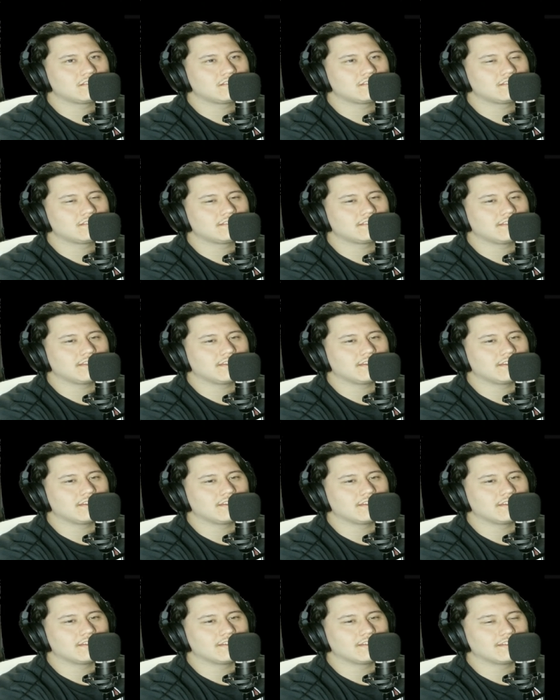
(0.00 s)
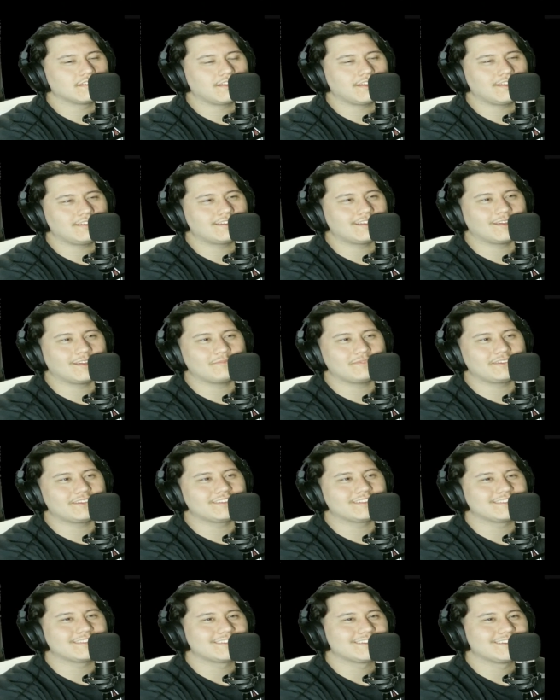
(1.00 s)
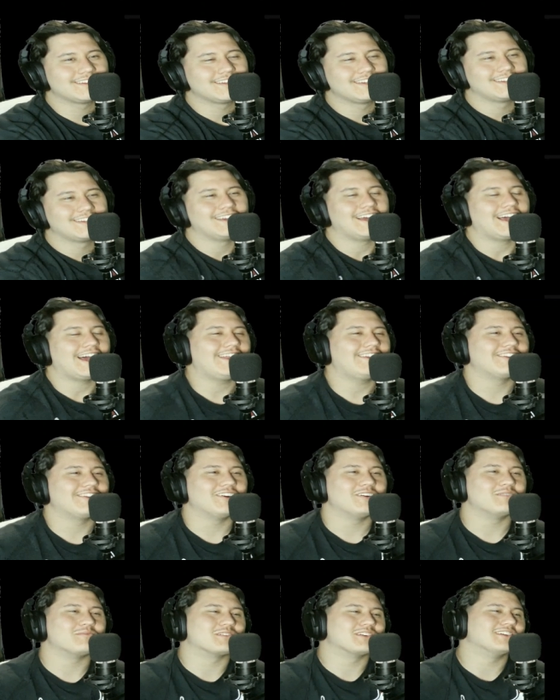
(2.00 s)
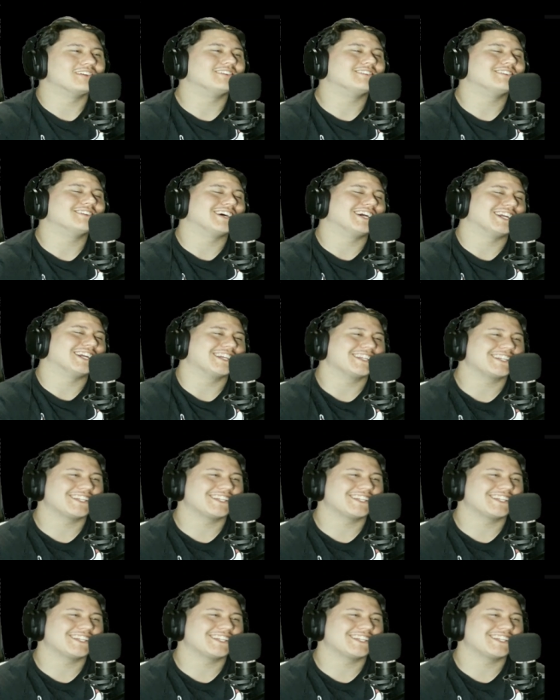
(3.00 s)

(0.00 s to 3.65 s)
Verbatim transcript: Yeah, I, I mean, I don't know, bro. Like.